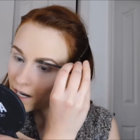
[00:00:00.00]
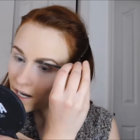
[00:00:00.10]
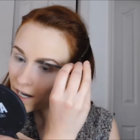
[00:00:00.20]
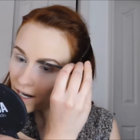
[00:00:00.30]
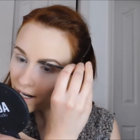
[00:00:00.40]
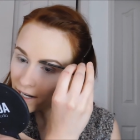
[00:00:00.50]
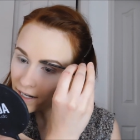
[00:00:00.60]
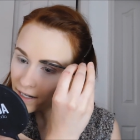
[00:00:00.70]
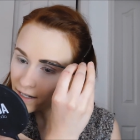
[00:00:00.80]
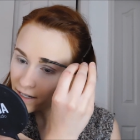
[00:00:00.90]

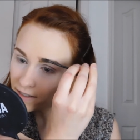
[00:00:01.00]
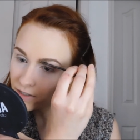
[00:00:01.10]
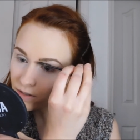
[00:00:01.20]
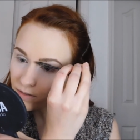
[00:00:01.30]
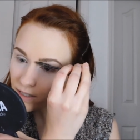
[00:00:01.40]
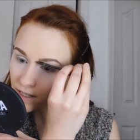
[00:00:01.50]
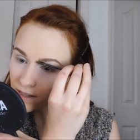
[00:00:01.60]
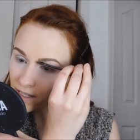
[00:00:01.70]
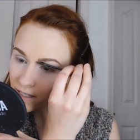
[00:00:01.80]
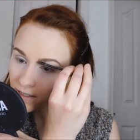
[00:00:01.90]
I don't let
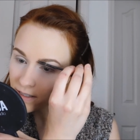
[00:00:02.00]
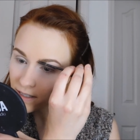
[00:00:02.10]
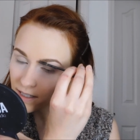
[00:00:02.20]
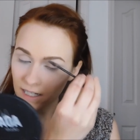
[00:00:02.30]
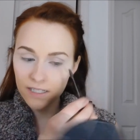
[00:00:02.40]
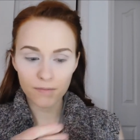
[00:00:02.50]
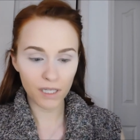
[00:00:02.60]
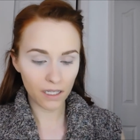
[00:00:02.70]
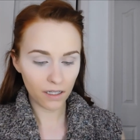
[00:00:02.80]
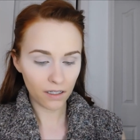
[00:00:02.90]
things get to
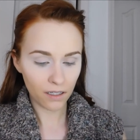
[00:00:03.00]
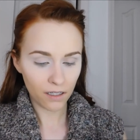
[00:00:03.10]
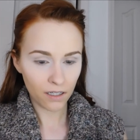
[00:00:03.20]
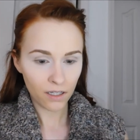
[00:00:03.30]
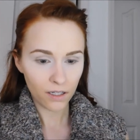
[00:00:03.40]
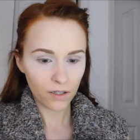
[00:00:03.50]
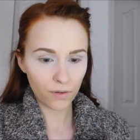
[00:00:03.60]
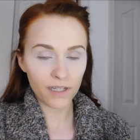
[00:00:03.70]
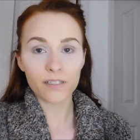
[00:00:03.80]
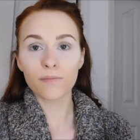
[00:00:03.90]
me
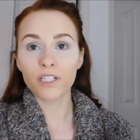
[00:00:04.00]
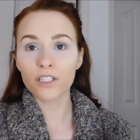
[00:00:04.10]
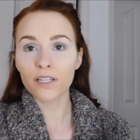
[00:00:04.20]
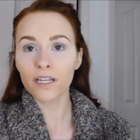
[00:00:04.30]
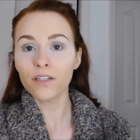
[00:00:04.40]
quite as much as I